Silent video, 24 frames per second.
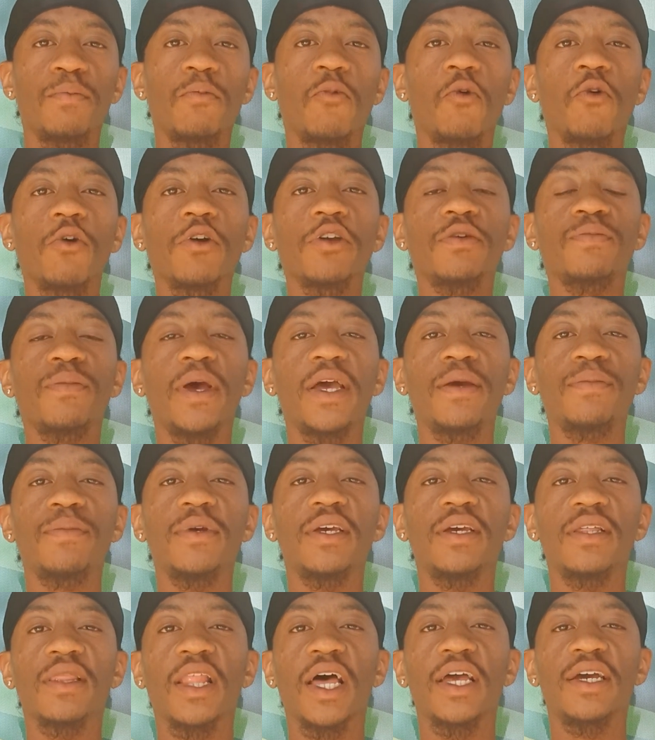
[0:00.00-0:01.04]
or you may be
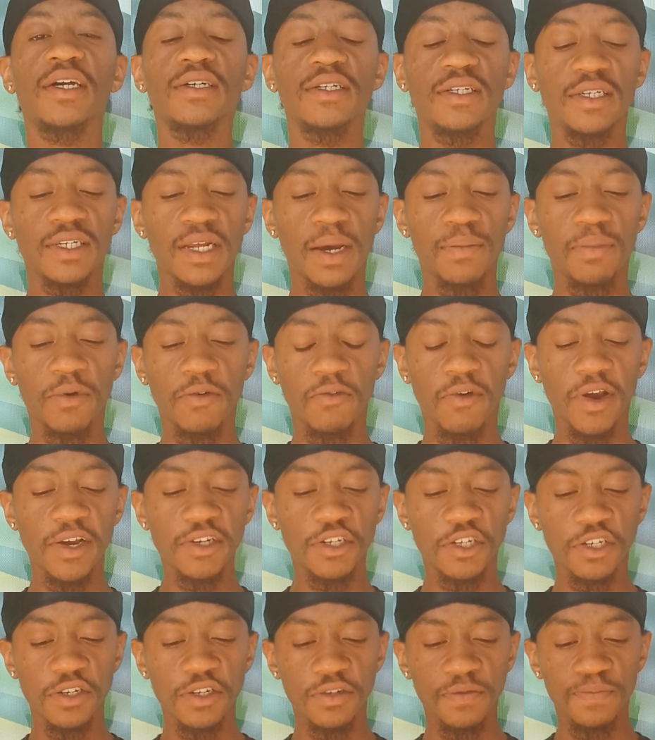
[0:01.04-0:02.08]
in like a
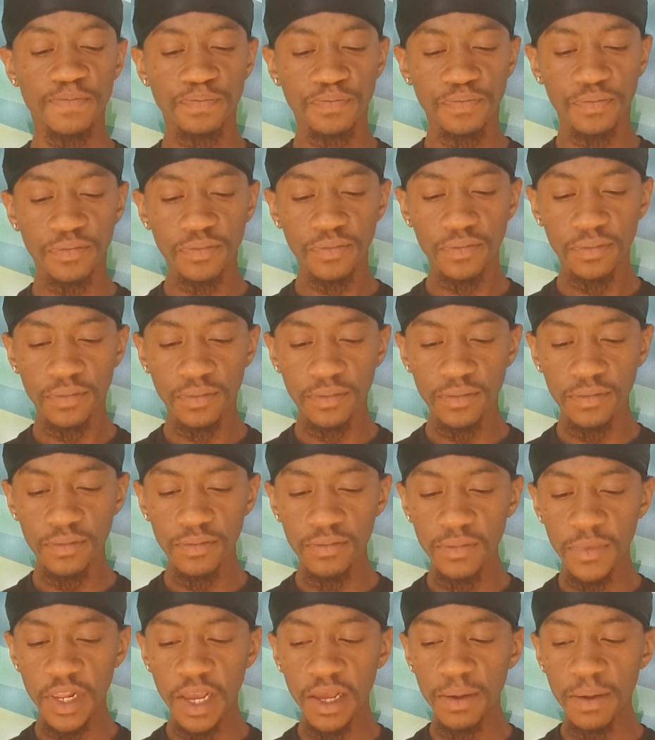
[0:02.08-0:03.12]
separation,
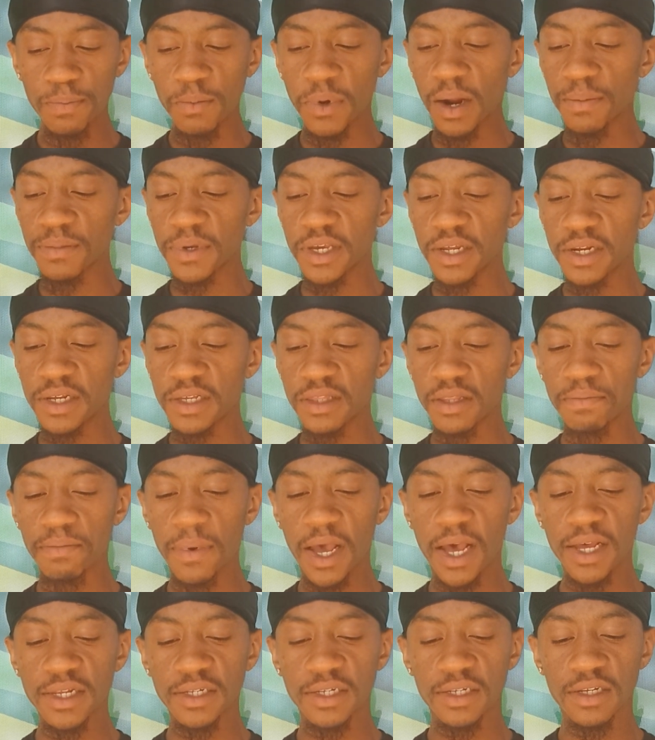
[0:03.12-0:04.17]
but I'm getting the
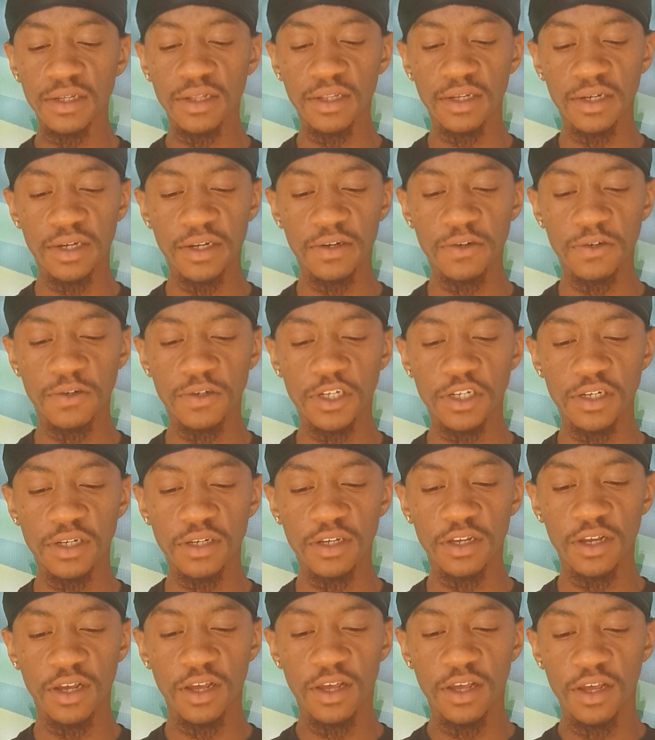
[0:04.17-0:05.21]
masculine energy
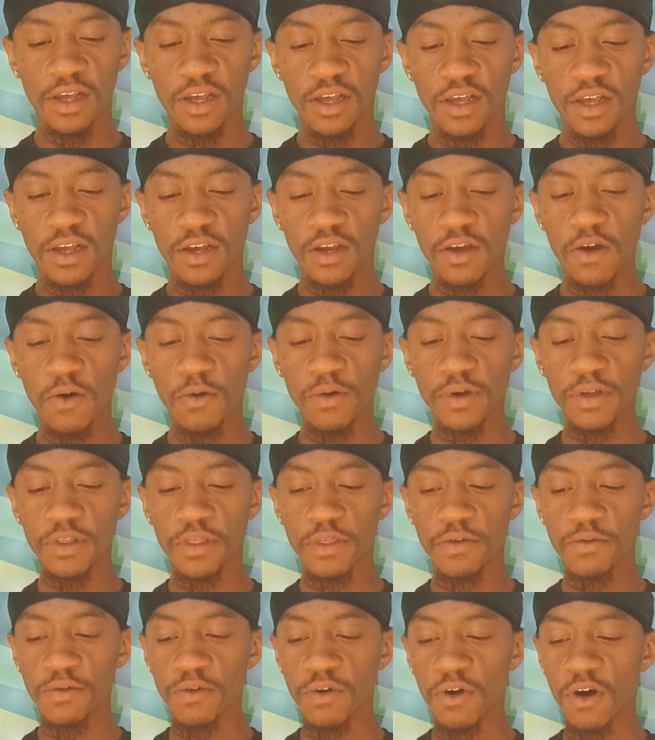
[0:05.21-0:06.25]
going
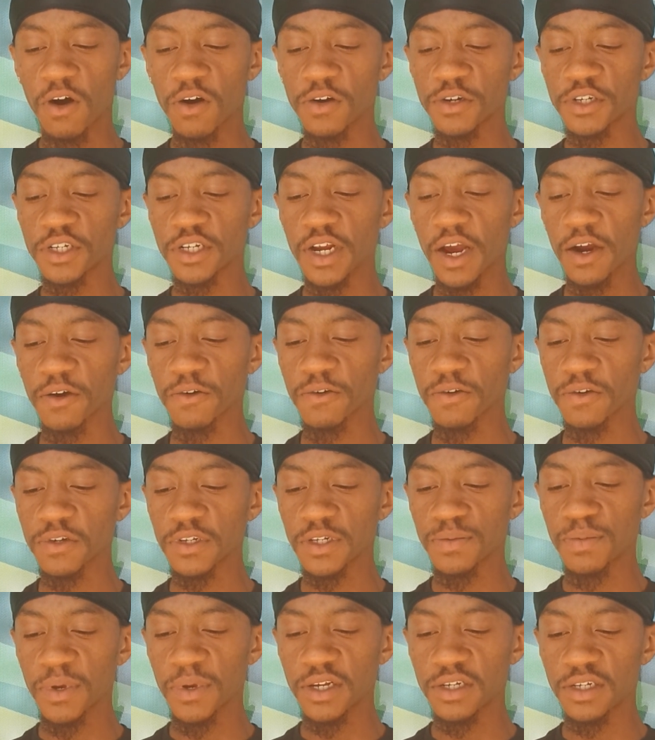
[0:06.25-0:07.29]
through a heart chakra
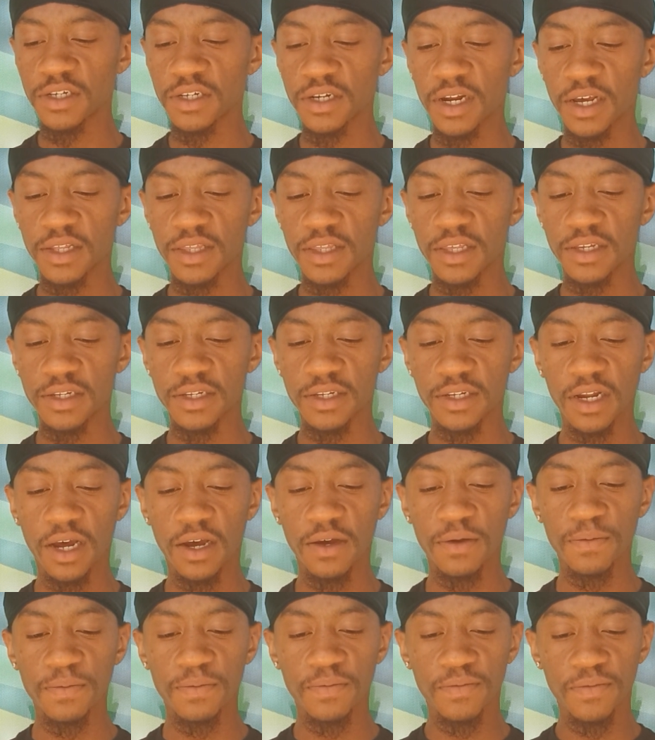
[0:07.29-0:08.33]
expansion at this
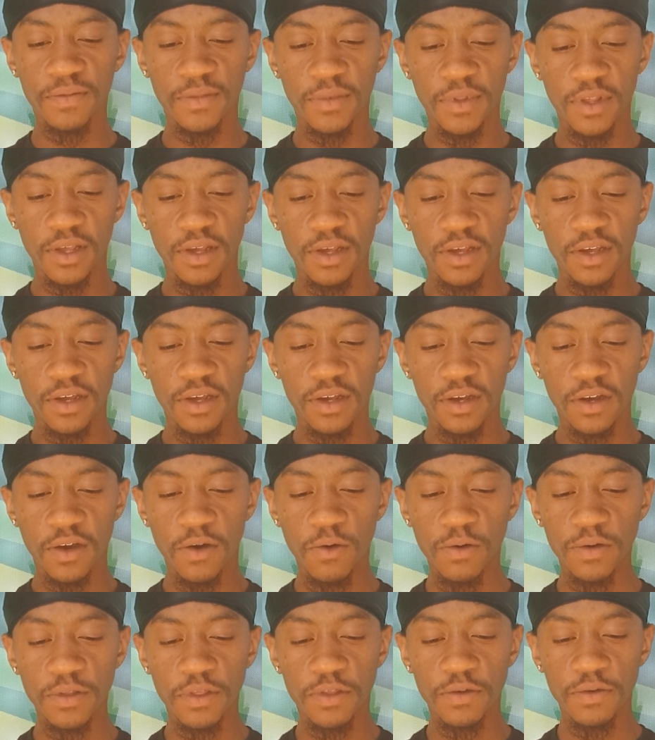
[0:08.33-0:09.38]
time,
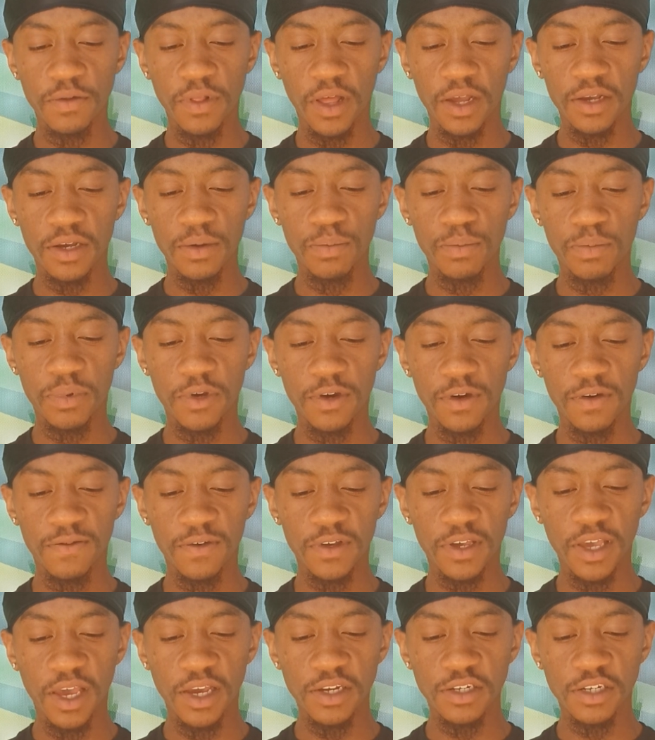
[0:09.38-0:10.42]
going through like a
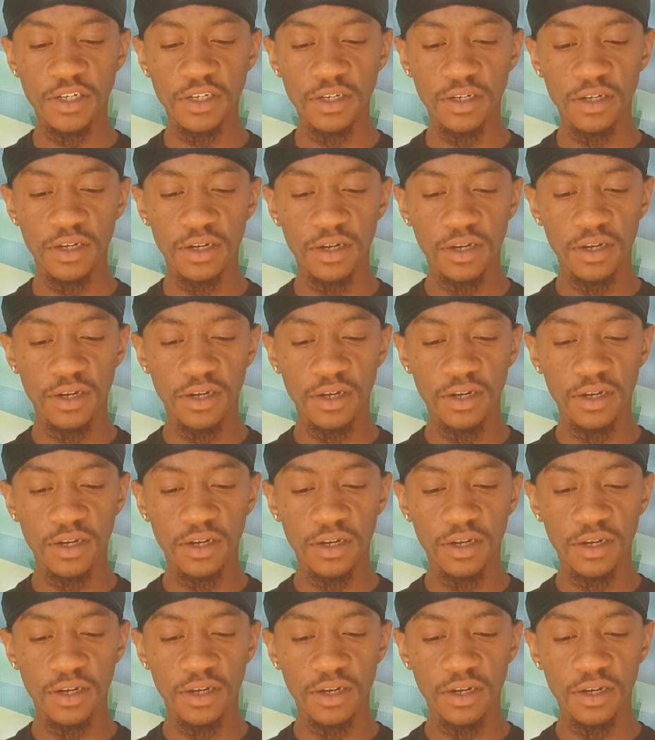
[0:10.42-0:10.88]
purification,